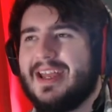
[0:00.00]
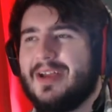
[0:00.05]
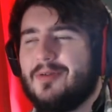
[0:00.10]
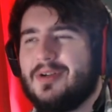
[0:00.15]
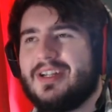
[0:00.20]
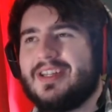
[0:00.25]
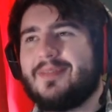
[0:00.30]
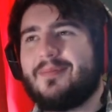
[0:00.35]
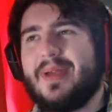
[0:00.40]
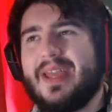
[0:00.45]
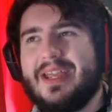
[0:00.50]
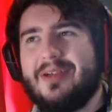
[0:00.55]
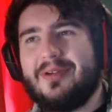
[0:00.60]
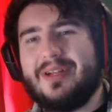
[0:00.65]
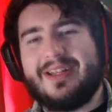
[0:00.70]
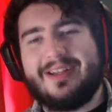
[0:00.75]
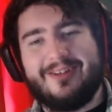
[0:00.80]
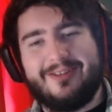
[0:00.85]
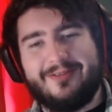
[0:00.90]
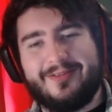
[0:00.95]
We did the Penguin
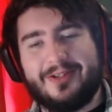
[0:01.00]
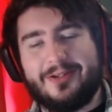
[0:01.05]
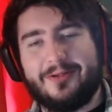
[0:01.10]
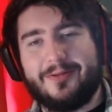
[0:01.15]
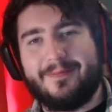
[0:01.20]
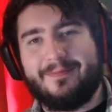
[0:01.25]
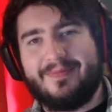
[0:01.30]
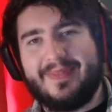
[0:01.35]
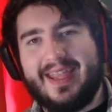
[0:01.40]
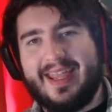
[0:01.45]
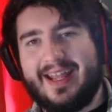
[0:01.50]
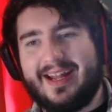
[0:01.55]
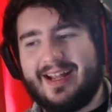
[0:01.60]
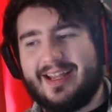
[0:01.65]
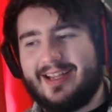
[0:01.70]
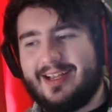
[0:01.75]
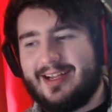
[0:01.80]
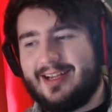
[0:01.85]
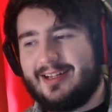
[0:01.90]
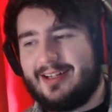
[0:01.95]
interview, and
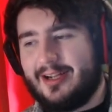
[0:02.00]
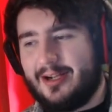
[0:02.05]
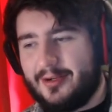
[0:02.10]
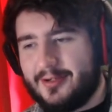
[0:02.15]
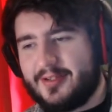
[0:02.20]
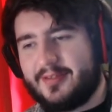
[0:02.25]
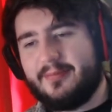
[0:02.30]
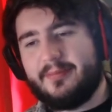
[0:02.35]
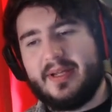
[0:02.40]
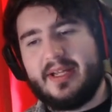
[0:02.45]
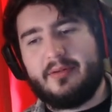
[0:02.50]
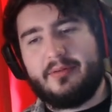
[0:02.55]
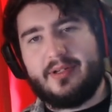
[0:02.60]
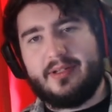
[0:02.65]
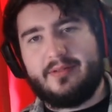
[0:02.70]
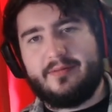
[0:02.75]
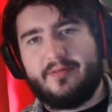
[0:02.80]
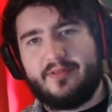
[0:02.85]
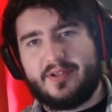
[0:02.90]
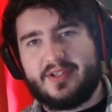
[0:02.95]
I got a host from
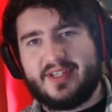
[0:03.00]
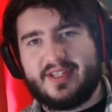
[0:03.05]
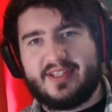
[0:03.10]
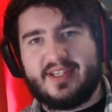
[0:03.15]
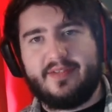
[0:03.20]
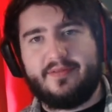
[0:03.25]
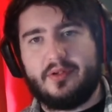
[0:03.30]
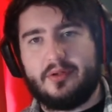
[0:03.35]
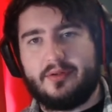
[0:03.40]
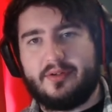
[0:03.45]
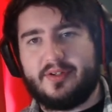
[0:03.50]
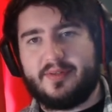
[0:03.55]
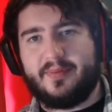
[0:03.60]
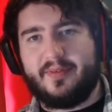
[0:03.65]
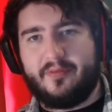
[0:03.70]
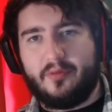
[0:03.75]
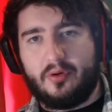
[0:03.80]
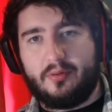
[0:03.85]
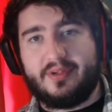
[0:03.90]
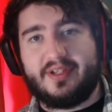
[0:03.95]
Penguin for 60 viewers
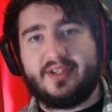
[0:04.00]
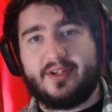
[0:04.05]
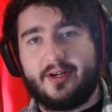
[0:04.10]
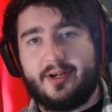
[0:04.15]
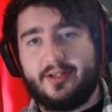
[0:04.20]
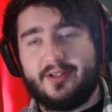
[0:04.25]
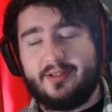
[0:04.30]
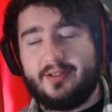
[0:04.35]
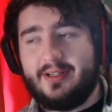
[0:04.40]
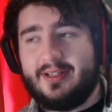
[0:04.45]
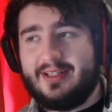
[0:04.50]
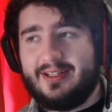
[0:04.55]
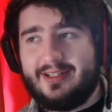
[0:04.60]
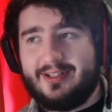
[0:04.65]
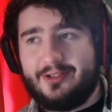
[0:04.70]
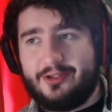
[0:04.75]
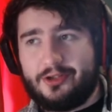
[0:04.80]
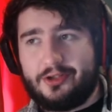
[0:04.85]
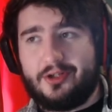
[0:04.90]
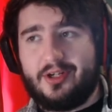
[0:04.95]
before we started.
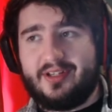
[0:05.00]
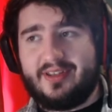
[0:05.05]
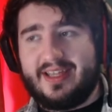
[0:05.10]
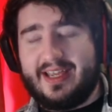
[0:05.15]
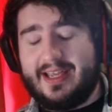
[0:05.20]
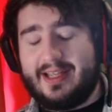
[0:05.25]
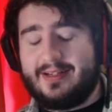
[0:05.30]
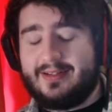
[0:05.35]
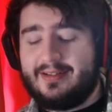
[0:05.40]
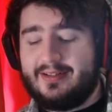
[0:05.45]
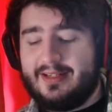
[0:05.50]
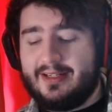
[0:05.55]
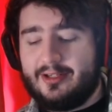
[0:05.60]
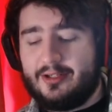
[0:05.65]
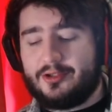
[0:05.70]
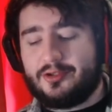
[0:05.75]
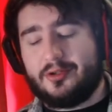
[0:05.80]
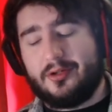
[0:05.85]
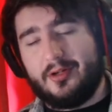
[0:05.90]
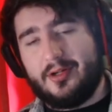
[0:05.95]
During that, In
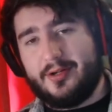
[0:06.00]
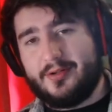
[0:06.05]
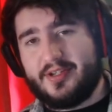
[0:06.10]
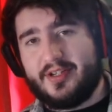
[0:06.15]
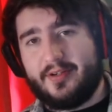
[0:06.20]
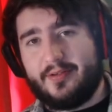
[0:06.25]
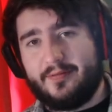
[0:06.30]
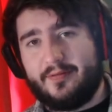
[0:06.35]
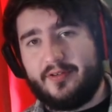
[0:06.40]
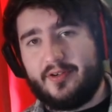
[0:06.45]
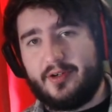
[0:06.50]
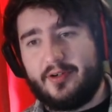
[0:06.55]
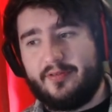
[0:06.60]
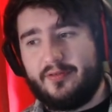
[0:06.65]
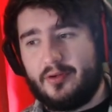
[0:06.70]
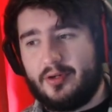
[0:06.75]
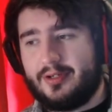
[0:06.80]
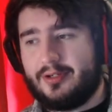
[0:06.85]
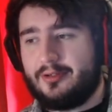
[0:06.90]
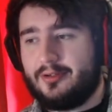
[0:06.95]
Control hosted for
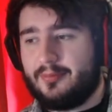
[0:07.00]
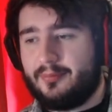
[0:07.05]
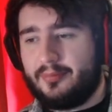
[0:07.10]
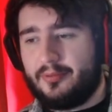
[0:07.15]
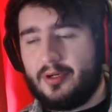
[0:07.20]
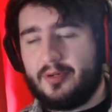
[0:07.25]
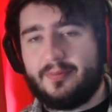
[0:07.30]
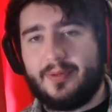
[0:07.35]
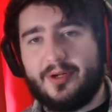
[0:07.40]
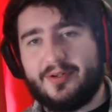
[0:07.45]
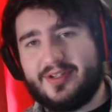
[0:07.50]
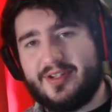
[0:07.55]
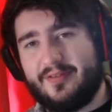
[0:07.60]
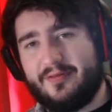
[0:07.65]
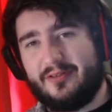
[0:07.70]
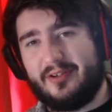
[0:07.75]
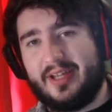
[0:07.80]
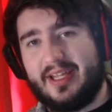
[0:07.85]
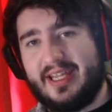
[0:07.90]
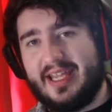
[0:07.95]
400, Probe hosted
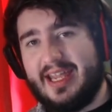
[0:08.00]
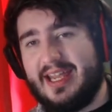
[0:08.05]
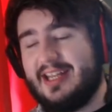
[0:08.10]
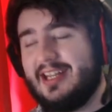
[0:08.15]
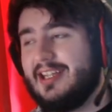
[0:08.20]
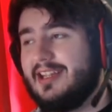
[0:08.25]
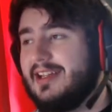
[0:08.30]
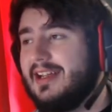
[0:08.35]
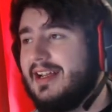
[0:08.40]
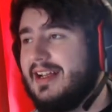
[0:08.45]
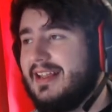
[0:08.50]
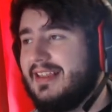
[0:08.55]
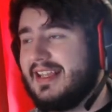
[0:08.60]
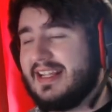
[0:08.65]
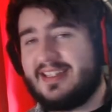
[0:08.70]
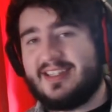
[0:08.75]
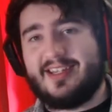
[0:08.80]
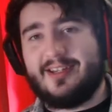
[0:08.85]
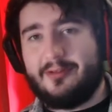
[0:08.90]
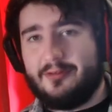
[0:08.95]
for like 80.
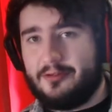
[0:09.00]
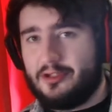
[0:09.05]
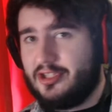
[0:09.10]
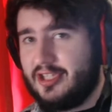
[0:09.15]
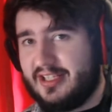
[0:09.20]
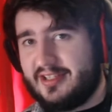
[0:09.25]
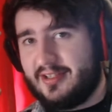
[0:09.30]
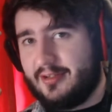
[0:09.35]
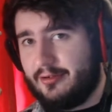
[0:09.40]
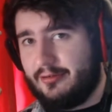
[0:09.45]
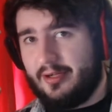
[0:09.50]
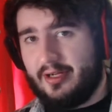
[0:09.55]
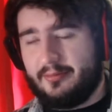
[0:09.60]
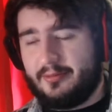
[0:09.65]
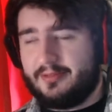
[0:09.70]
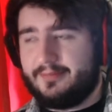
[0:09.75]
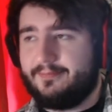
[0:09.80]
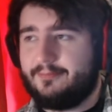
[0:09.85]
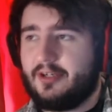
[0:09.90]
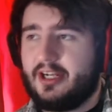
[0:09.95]
That's huge. That's
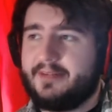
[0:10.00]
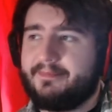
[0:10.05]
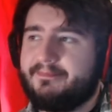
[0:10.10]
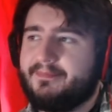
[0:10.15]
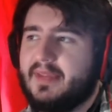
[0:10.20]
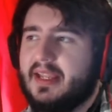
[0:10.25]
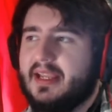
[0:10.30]
incredible, right?